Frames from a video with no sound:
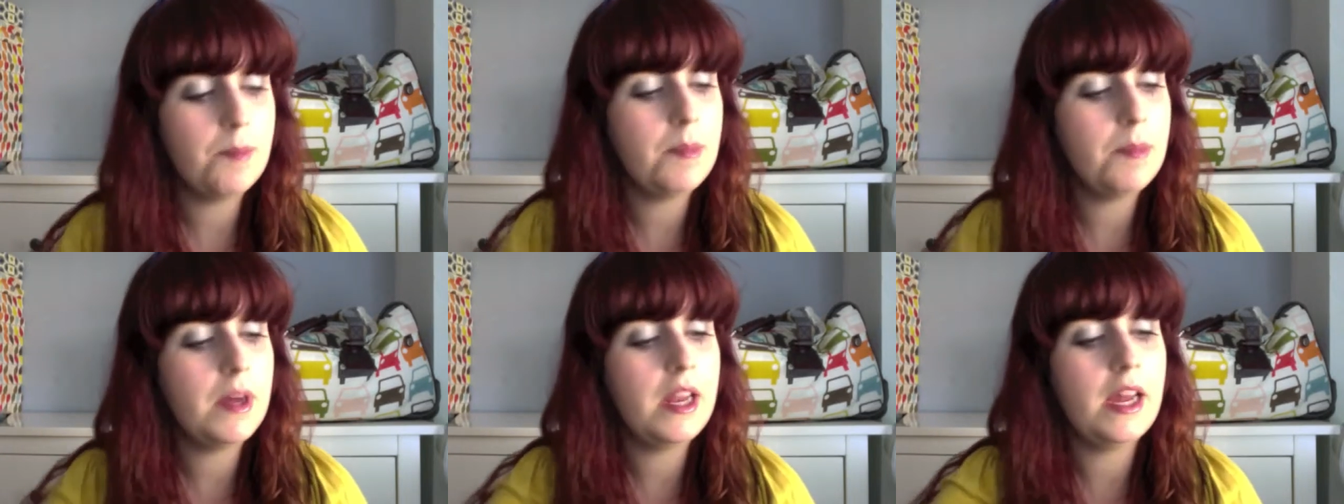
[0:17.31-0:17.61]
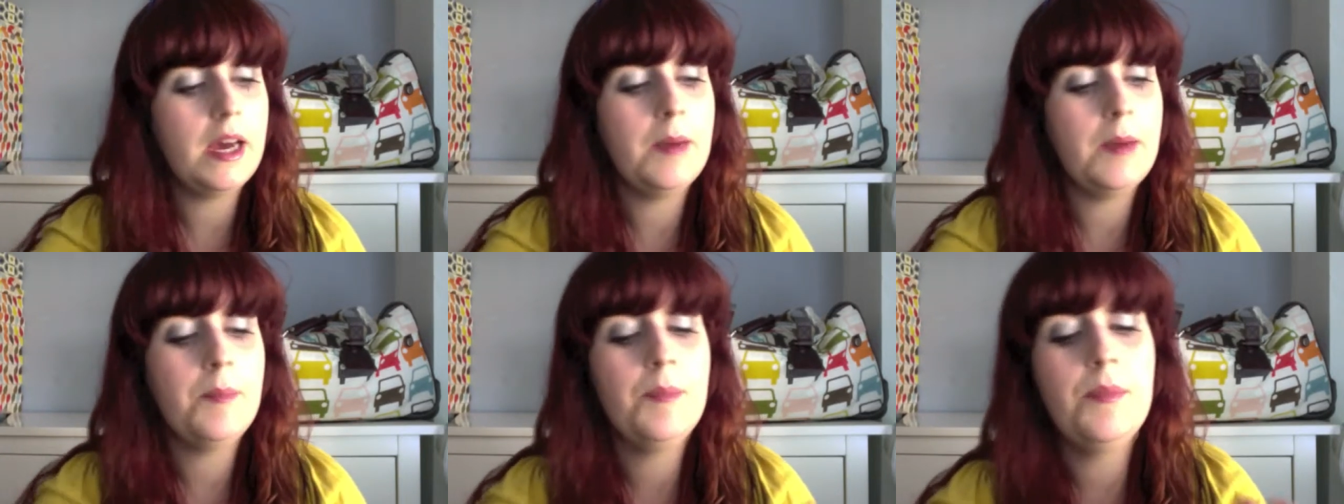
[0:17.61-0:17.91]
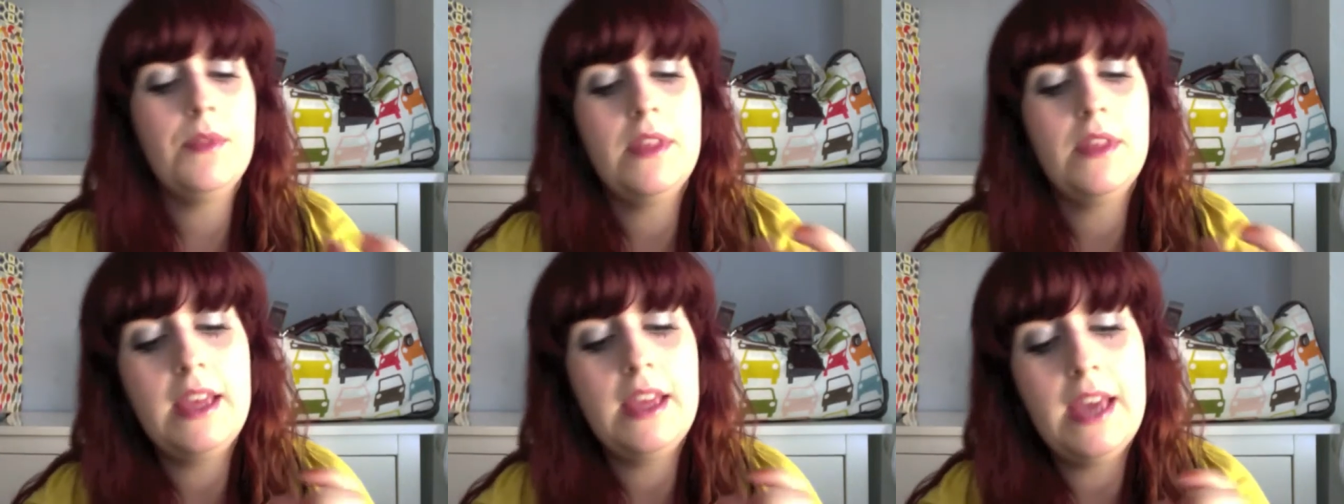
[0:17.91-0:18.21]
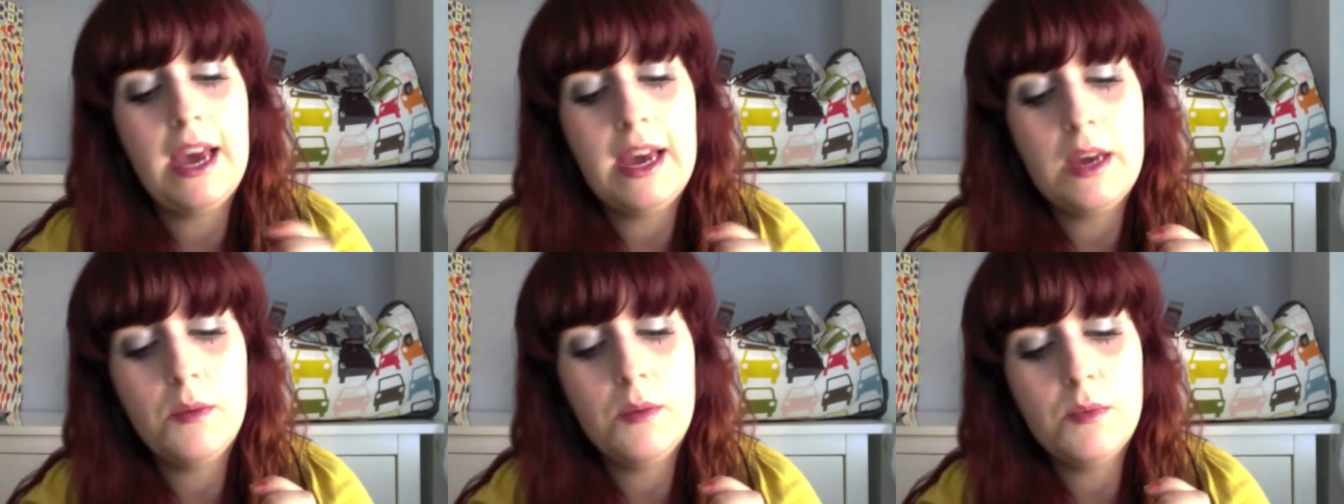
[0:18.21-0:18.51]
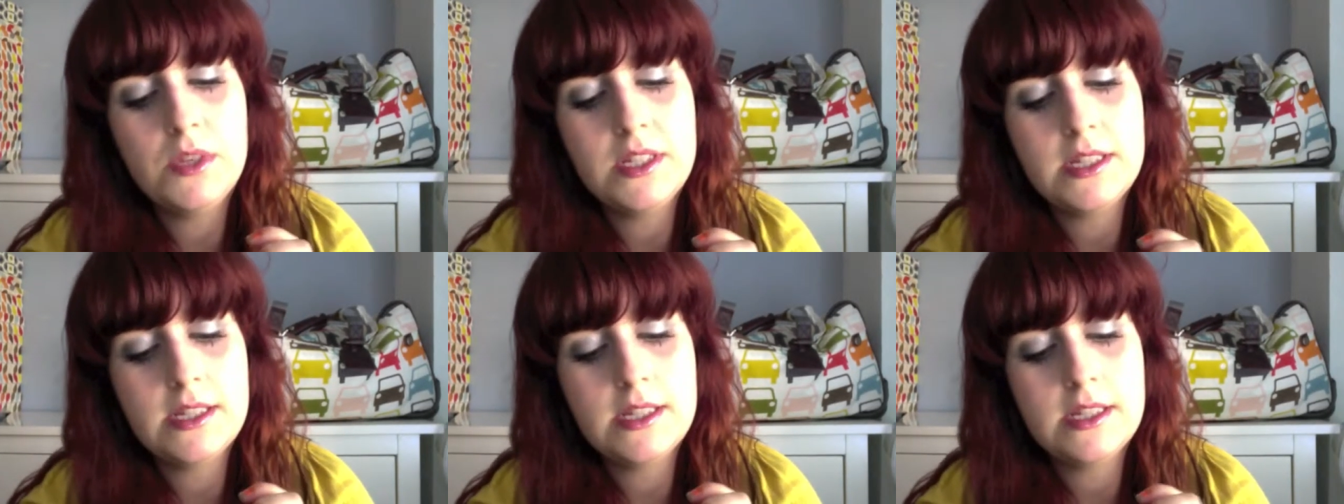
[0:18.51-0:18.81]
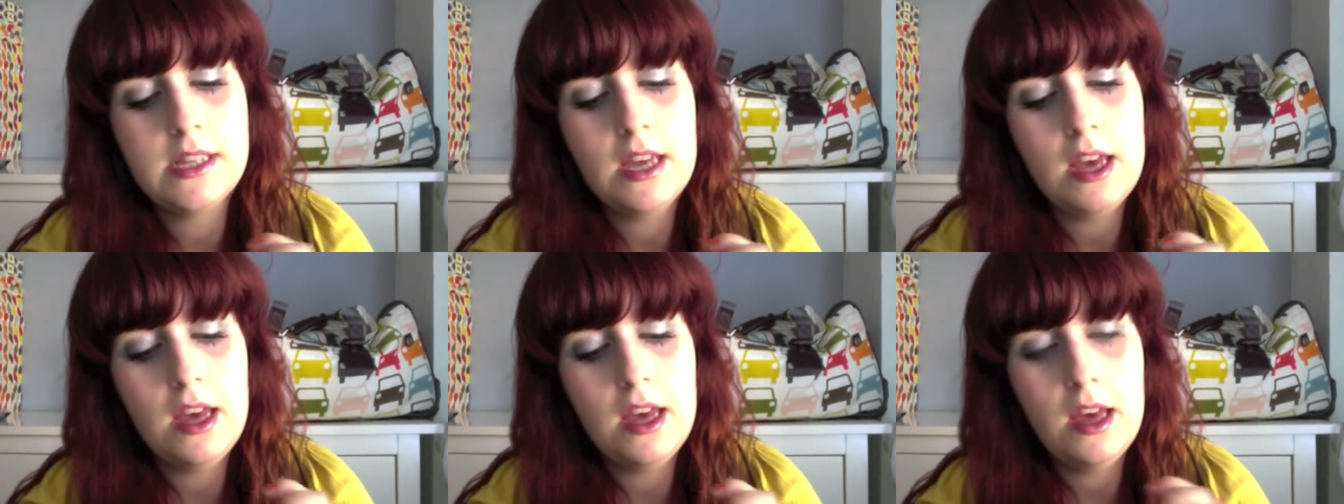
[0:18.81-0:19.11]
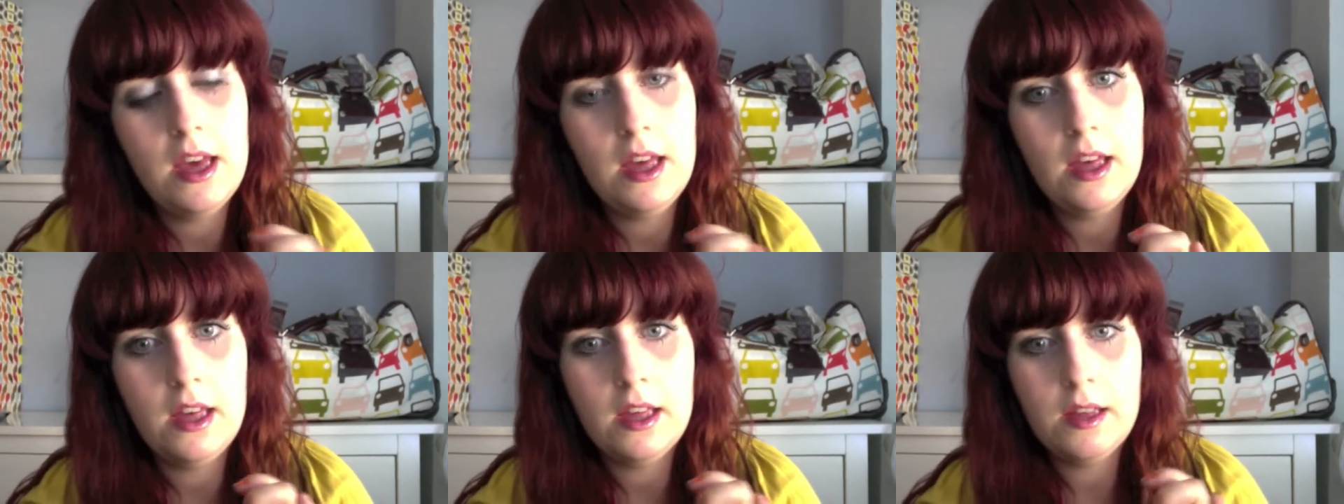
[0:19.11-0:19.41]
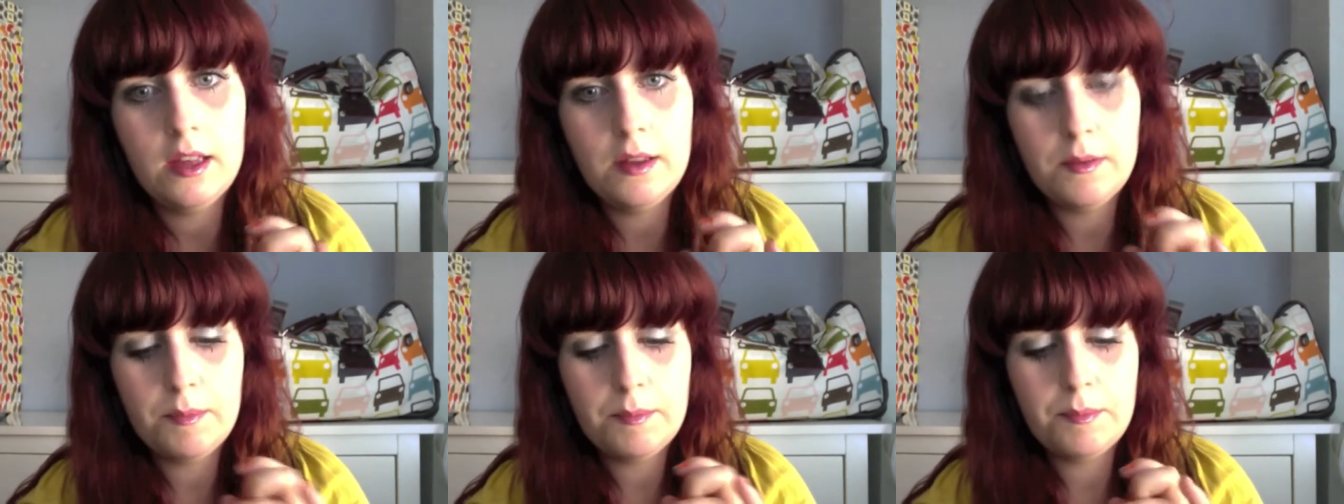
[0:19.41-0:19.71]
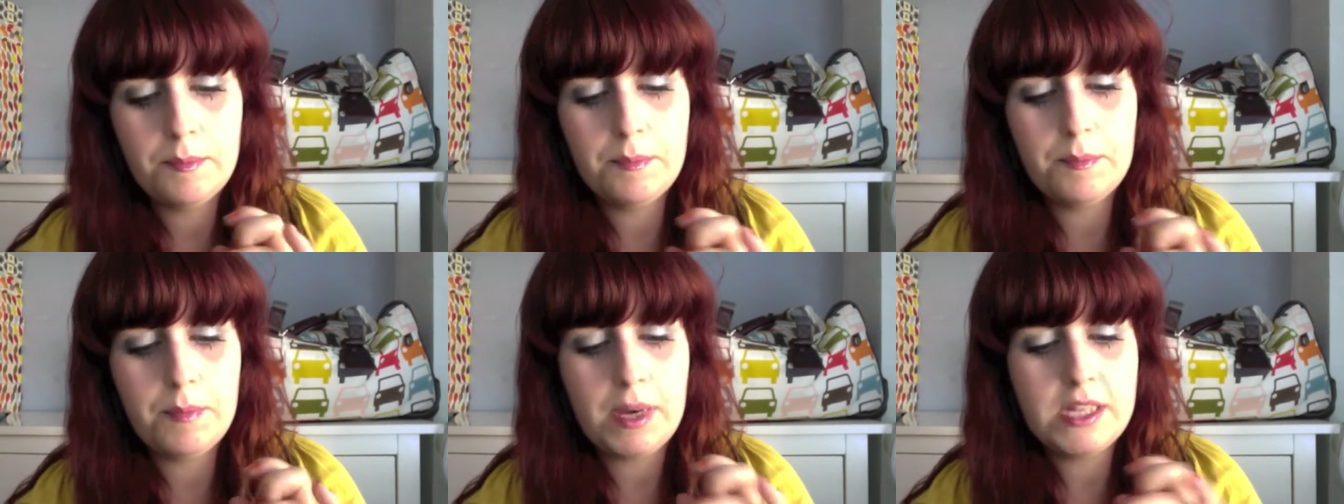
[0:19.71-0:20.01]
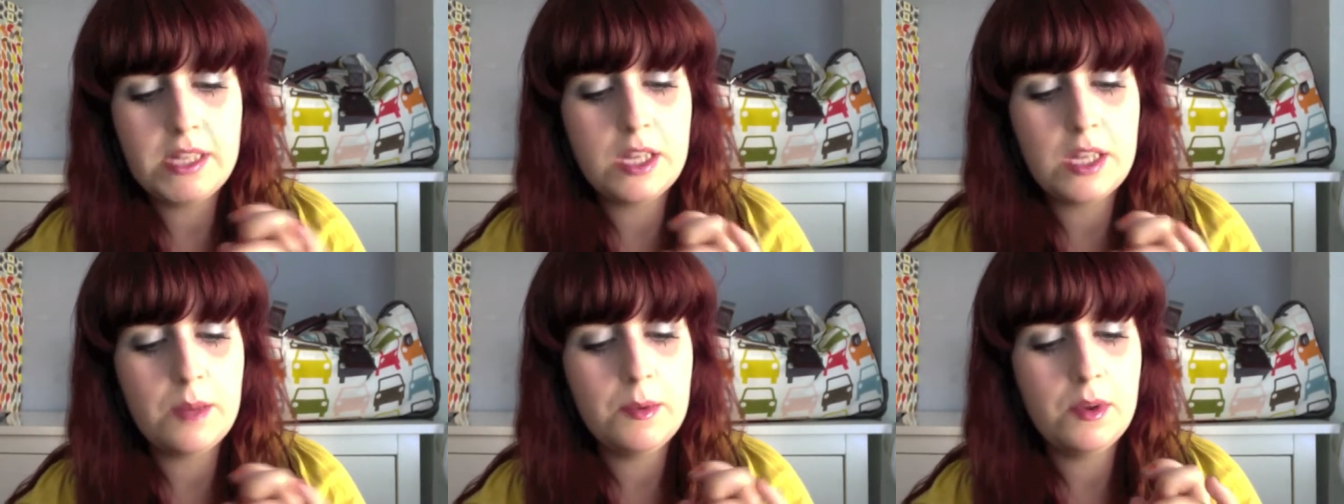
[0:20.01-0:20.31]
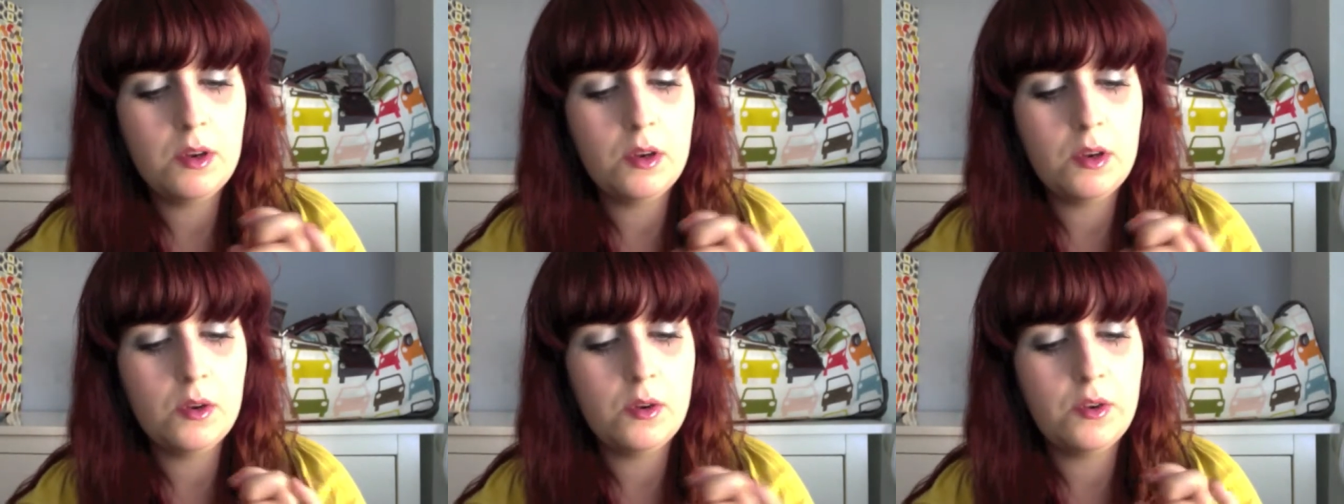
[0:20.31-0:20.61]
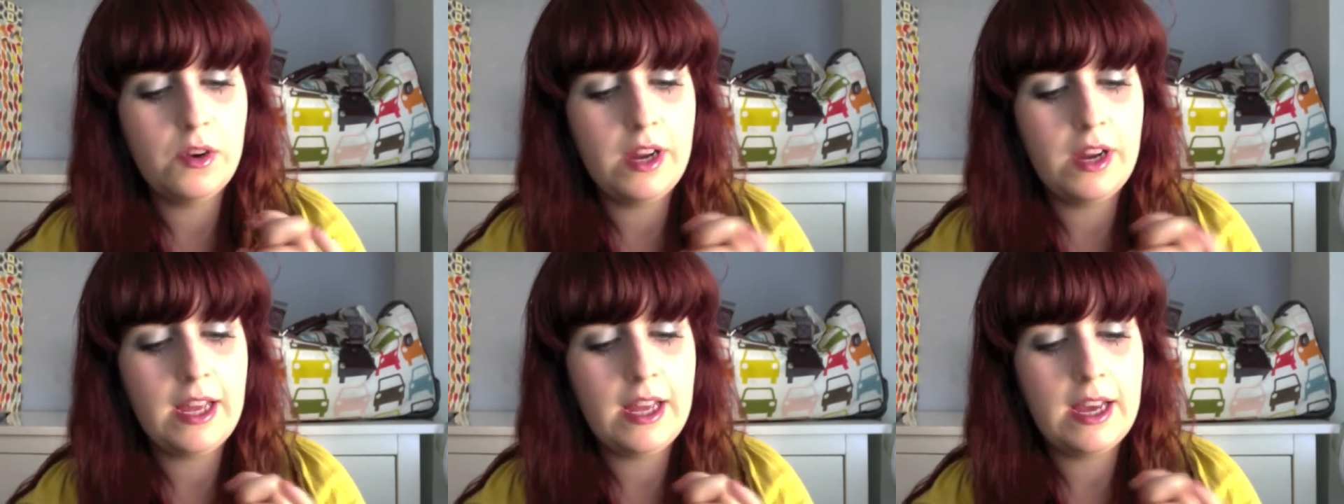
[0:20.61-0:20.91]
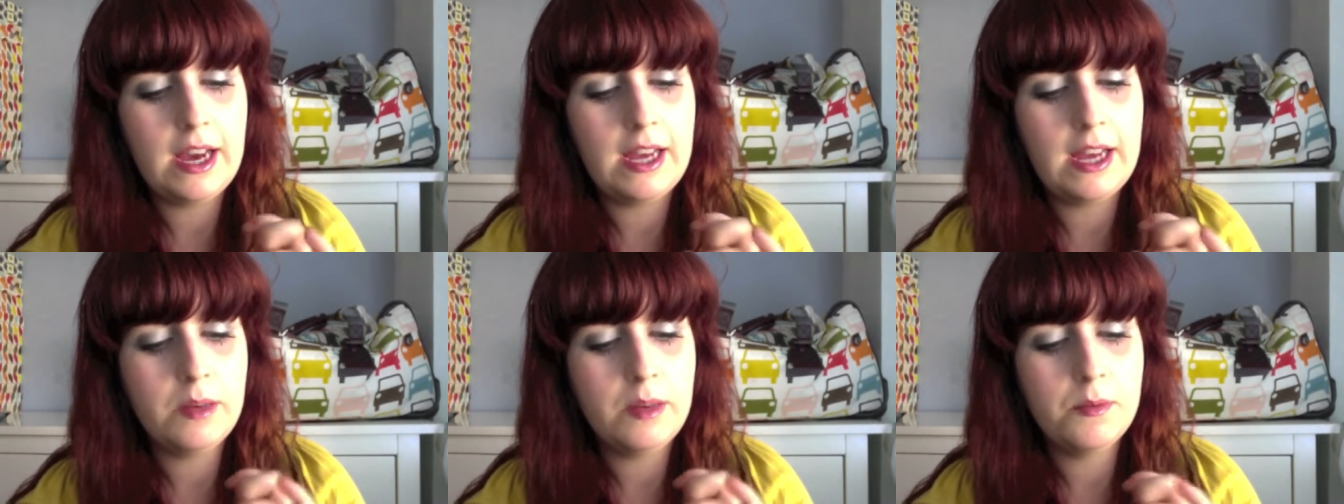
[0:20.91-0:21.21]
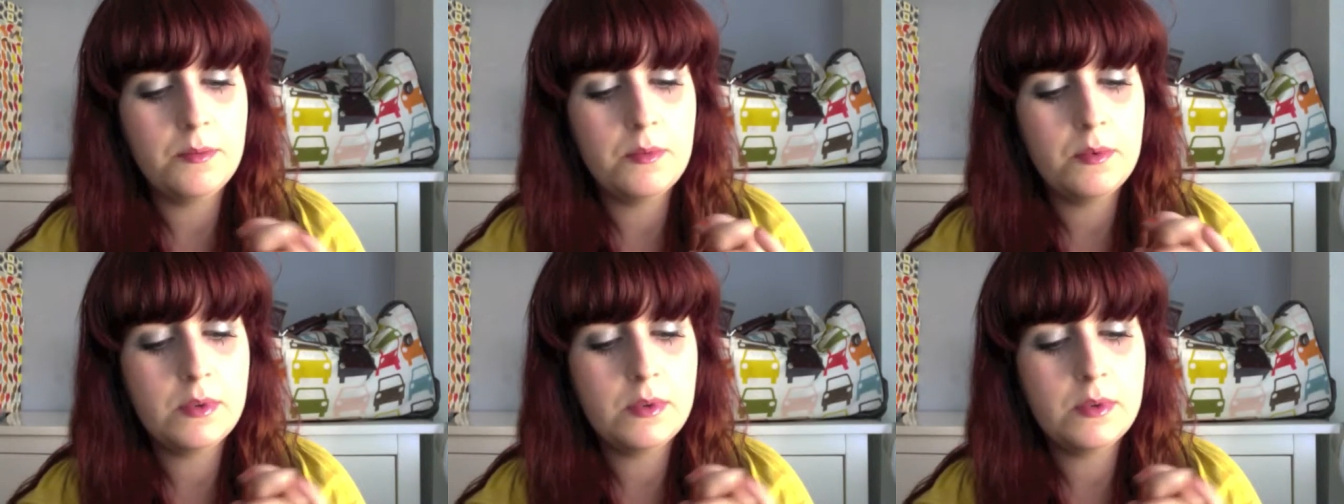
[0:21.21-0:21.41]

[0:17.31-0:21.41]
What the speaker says: But yeah, it was by Soap and Glory and it